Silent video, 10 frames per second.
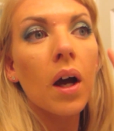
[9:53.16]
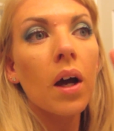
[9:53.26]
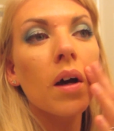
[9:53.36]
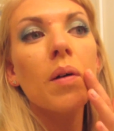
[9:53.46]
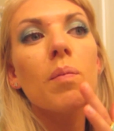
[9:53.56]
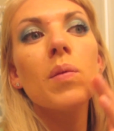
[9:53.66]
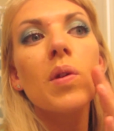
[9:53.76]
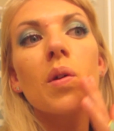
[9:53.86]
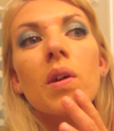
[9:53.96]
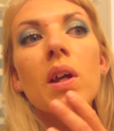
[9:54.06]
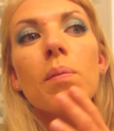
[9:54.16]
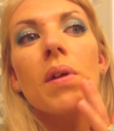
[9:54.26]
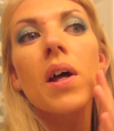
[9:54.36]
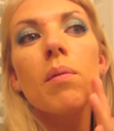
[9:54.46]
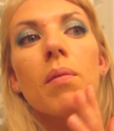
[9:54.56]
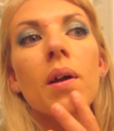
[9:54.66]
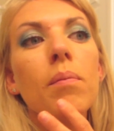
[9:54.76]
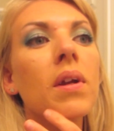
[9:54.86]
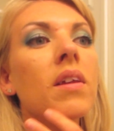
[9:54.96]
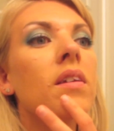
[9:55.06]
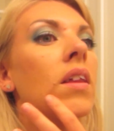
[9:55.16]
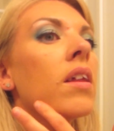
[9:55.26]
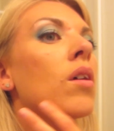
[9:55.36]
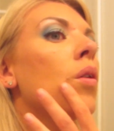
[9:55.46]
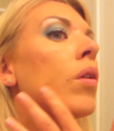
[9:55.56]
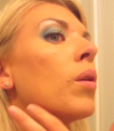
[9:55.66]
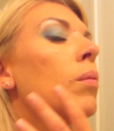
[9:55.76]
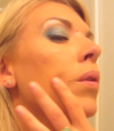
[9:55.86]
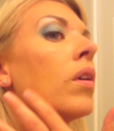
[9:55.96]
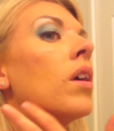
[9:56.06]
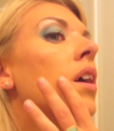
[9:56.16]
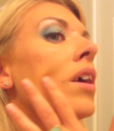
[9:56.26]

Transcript: Um, so keep that in mind, but it's nothing horrible.